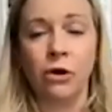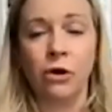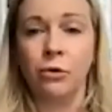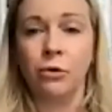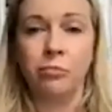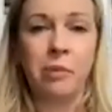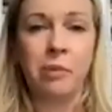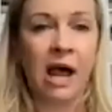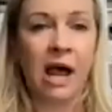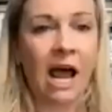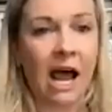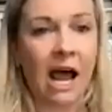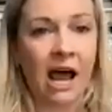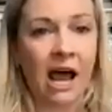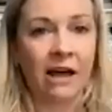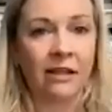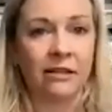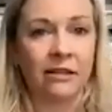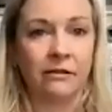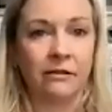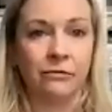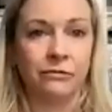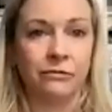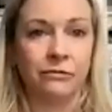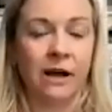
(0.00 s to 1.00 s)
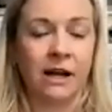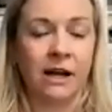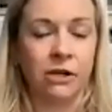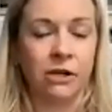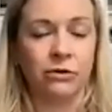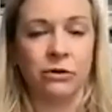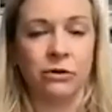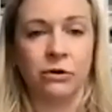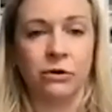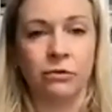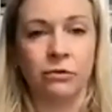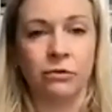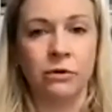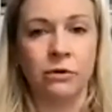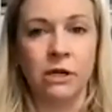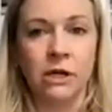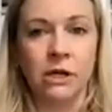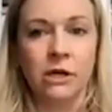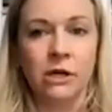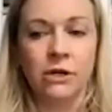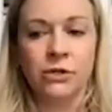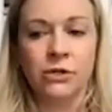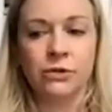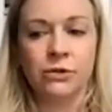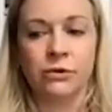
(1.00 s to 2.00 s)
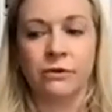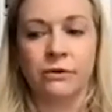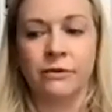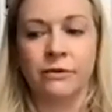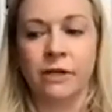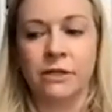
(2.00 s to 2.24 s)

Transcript: own path and find your own sort of.